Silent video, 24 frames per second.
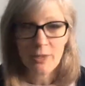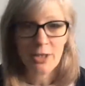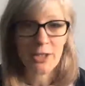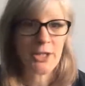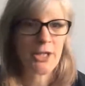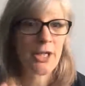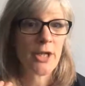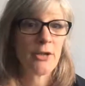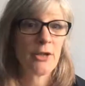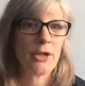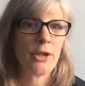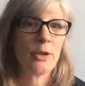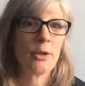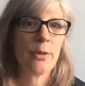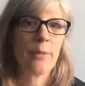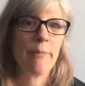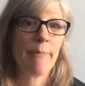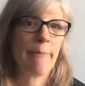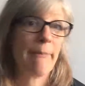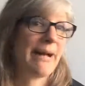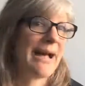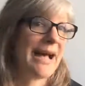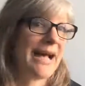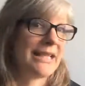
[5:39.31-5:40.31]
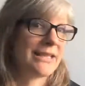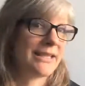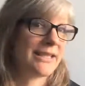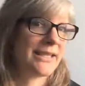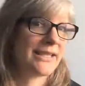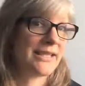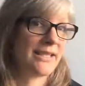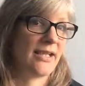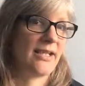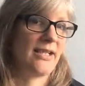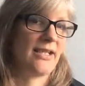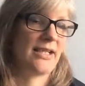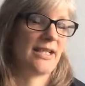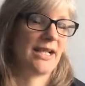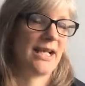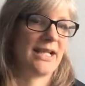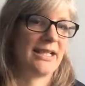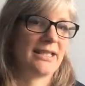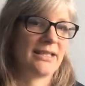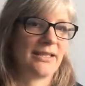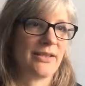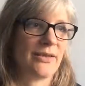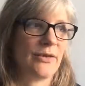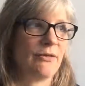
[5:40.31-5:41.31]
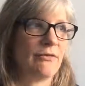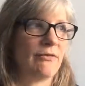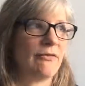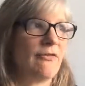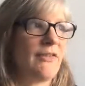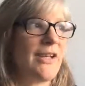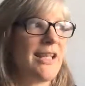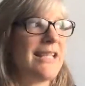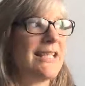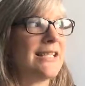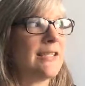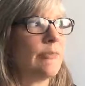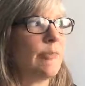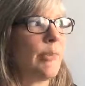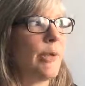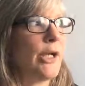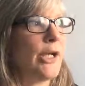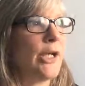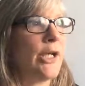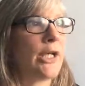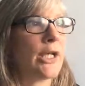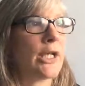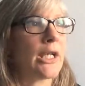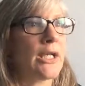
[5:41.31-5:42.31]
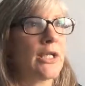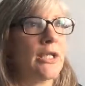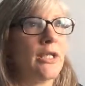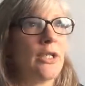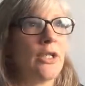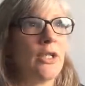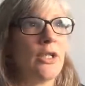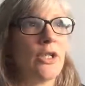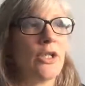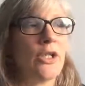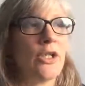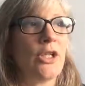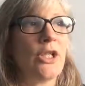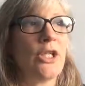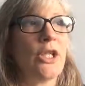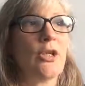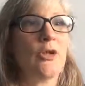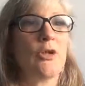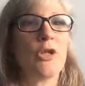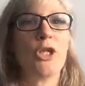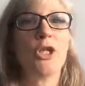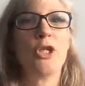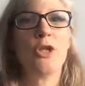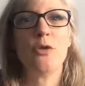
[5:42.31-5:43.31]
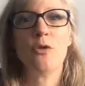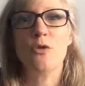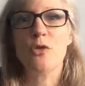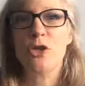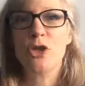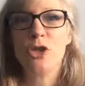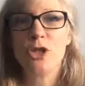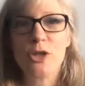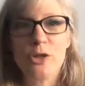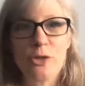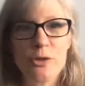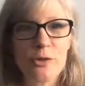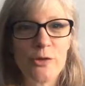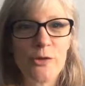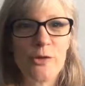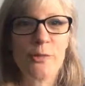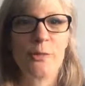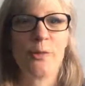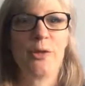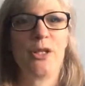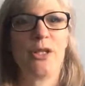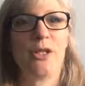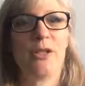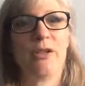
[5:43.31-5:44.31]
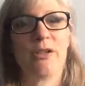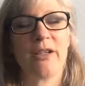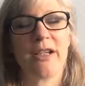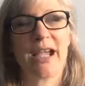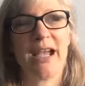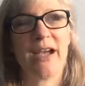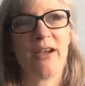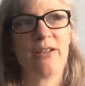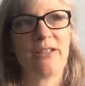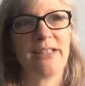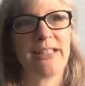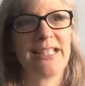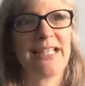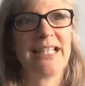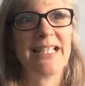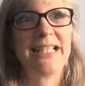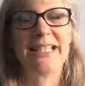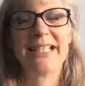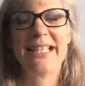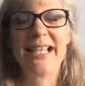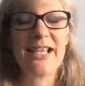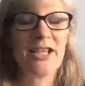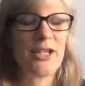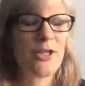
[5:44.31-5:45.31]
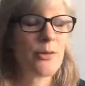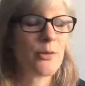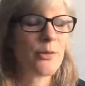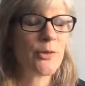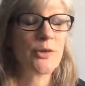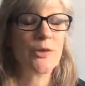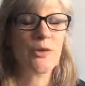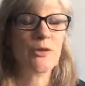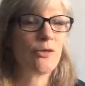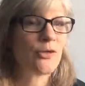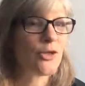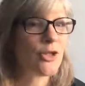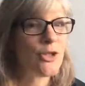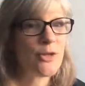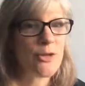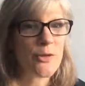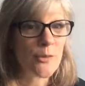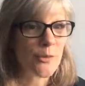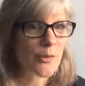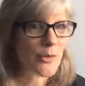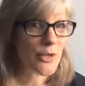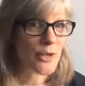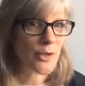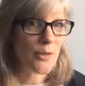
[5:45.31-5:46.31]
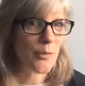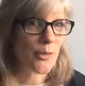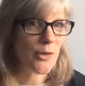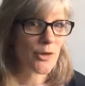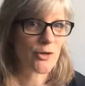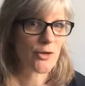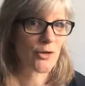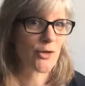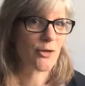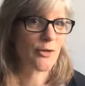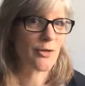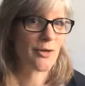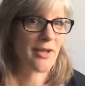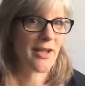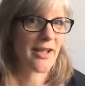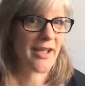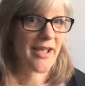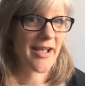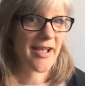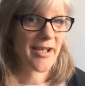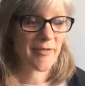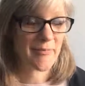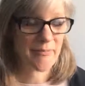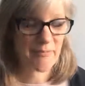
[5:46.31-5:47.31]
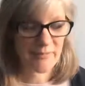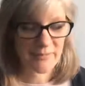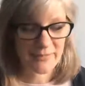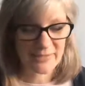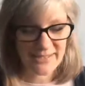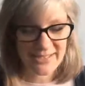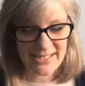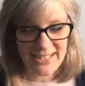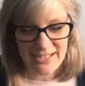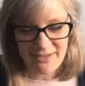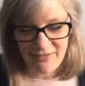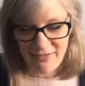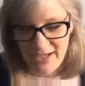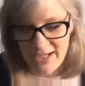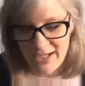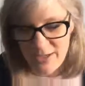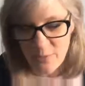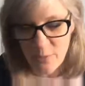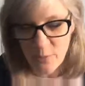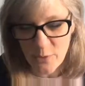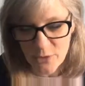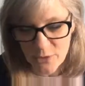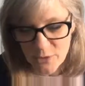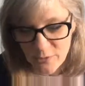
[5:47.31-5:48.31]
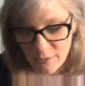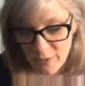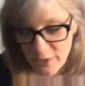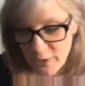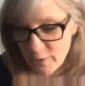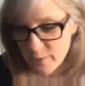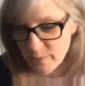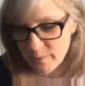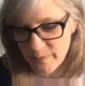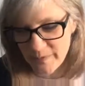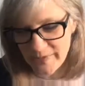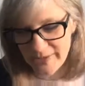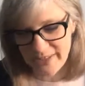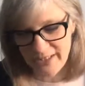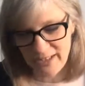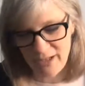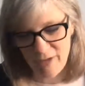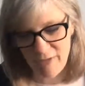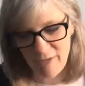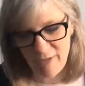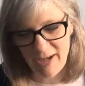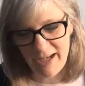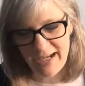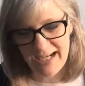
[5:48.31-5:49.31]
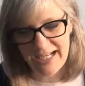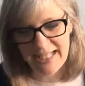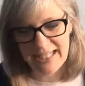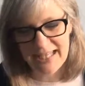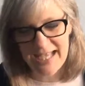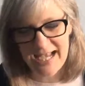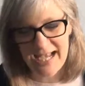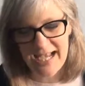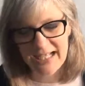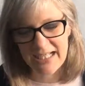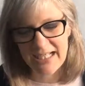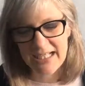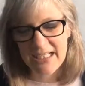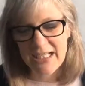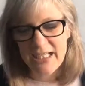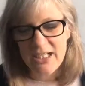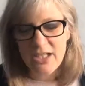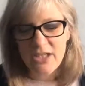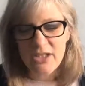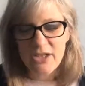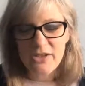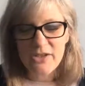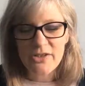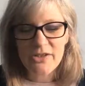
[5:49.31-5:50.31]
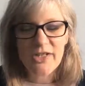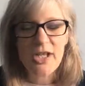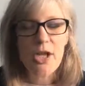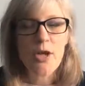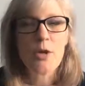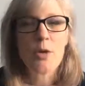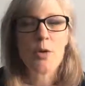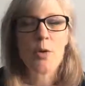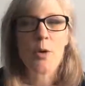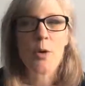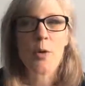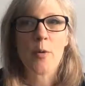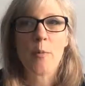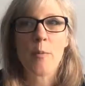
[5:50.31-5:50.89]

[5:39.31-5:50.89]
you know, you can ban certain ads on Facebook. You know, you choose what you look at on the internet. You also choose what you watch on TV, you watch films, stuff like that. So